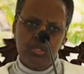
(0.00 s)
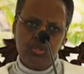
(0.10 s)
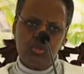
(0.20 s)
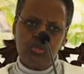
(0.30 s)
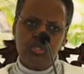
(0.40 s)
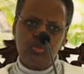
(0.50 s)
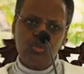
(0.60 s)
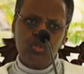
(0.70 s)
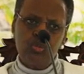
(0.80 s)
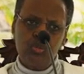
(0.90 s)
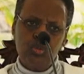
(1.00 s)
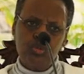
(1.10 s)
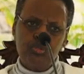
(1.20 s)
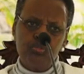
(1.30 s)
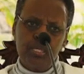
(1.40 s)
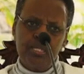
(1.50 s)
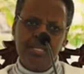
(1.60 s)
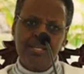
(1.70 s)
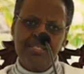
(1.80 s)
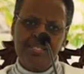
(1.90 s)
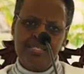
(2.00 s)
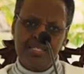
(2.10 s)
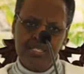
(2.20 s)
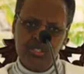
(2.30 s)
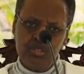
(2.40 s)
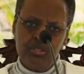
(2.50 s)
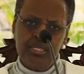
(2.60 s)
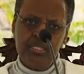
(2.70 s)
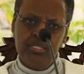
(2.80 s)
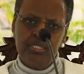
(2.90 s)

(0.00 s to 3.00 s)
so that we do not spend another century